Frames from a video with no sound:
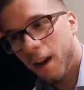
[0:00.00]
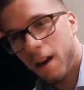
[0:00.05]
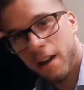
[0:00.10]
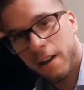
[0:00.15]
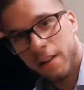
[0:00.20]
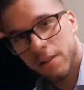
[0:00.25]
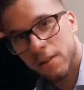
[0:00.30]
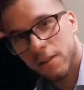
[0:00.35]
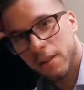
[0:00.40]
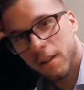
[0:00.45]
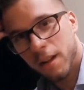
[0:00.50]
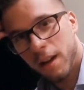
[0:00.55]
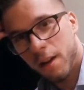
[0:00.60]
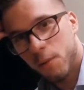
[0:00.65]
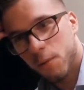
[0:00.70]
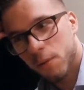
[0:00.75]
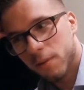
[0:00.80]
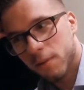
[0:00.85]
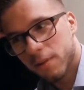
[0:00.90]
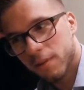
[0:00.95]
Actually, I
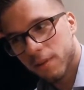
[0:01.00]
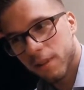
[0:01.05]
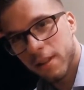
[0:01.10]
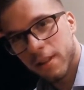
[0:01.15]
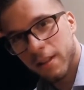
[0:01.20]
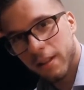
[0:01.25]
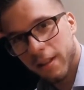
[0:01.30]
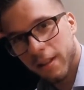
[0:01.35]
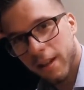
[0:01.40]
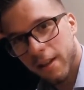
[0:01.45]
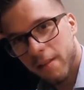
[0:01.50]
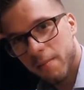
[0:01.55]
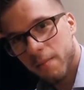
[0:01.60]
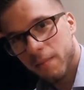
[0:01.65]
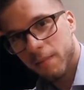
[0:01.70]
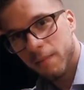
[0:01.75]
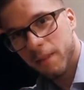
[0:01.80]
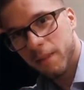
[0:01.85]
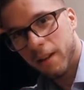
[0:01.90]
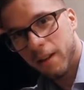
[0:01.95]
was in a game
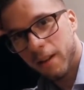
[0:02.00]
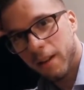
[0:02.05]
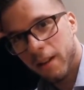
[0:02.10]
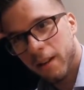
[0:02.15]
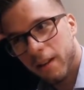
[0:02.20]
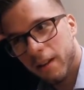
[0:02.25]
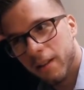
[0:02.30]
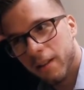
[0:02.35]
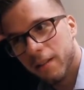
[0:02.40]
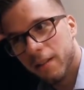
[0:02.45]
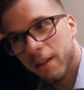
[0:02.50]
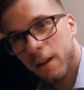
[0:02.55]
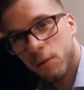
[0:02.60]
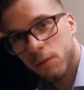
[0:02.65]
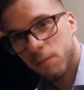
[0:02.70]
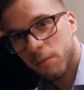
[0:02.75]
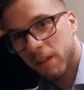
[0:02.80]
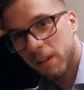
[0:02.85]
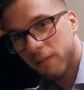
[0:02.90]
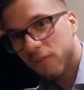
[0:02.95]
and I
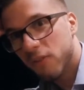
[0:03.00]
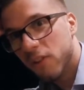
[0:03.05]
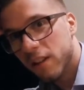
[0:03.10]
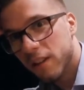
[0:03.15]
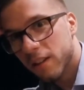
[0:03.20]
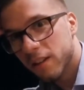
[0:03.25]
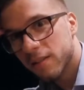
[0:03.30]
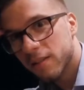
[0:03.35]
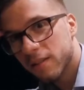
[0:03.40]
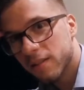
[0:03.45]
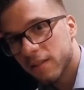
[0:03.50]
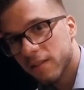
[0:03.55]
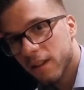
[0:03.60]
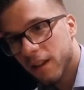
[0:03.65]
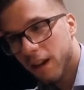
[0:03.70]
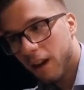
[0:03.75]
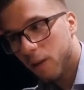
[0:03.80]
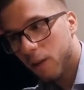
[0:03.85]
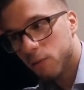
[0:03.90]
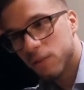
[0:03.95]
was playing Phoenix.
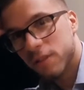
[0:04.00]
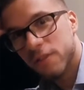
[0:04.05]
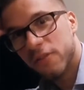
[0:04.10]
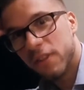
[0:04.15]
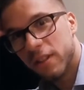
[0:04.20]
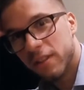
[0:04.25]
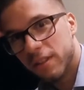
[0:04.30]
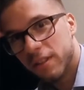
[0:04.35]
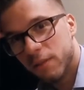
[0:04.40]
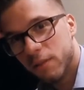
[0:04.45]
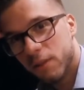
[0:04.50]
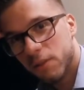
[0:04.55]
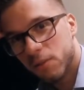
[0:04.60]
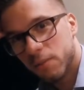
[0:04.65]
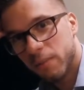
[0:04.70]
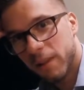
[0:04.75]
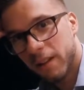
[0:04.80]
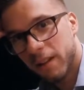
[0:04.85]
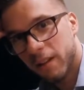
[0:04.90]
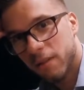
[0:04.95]
I was defending
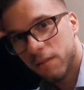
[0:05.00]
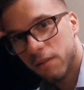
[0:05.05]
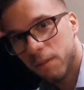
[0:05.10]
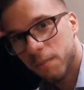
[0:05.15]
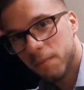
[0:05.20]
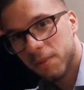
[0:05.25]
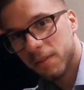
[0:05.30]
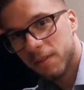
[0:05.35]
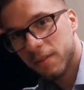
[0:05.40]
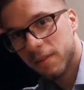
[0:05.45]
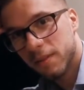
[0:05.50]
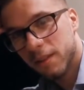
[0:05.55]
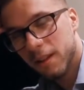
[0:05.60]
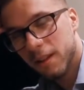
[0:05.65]
versus Mega Creeps.